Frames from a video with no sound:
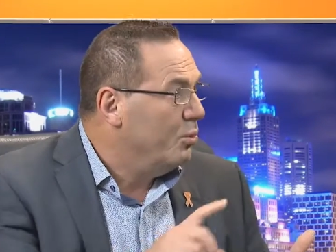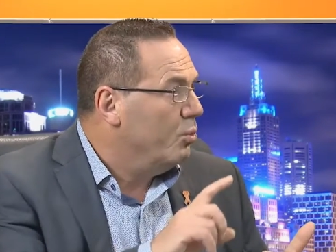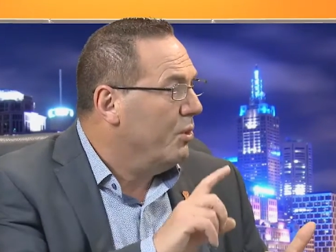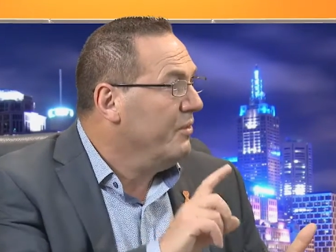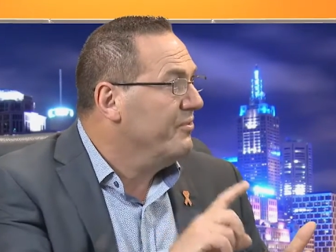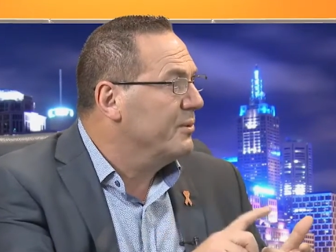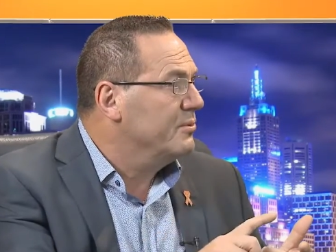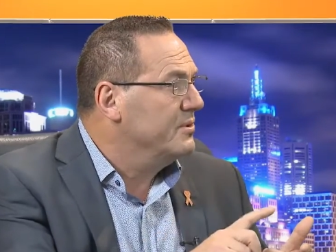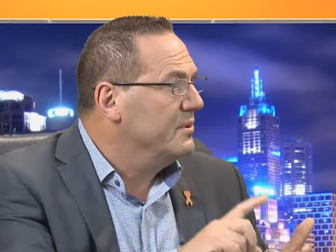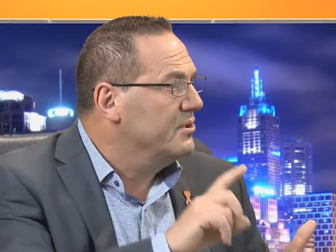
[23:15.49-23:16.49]
what I
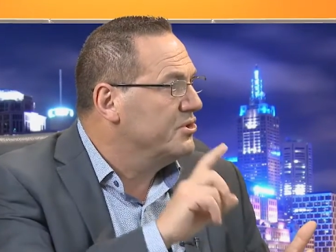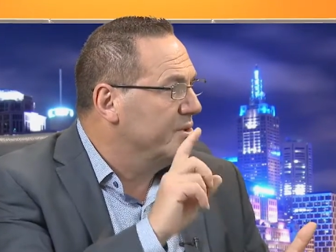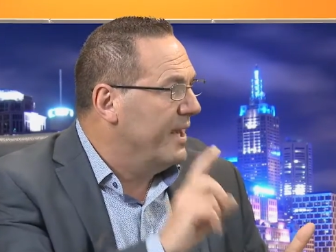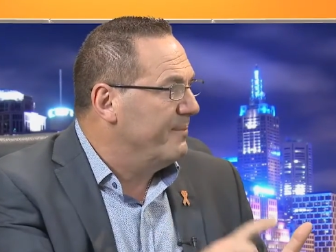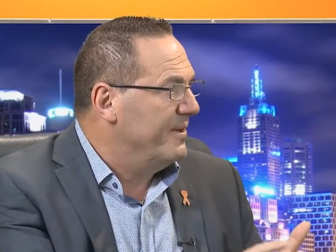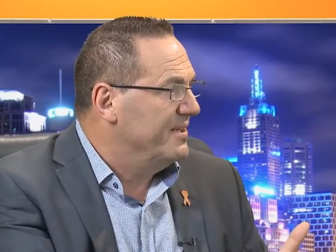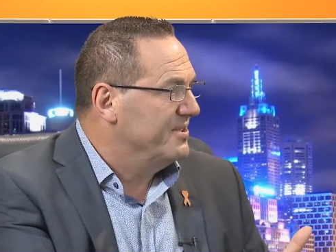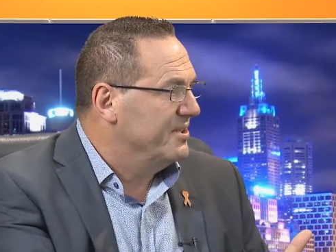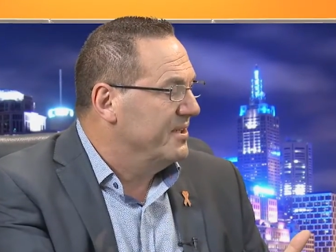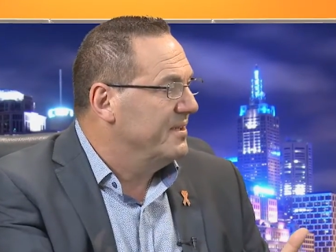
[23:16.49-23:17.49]
think should happen
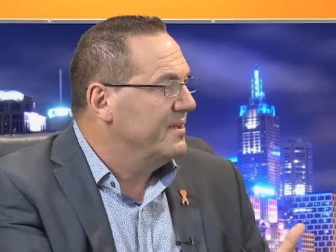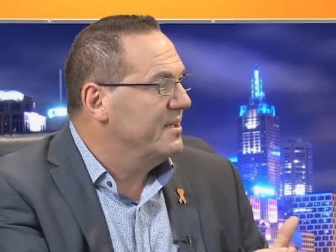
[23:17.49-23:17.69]
is that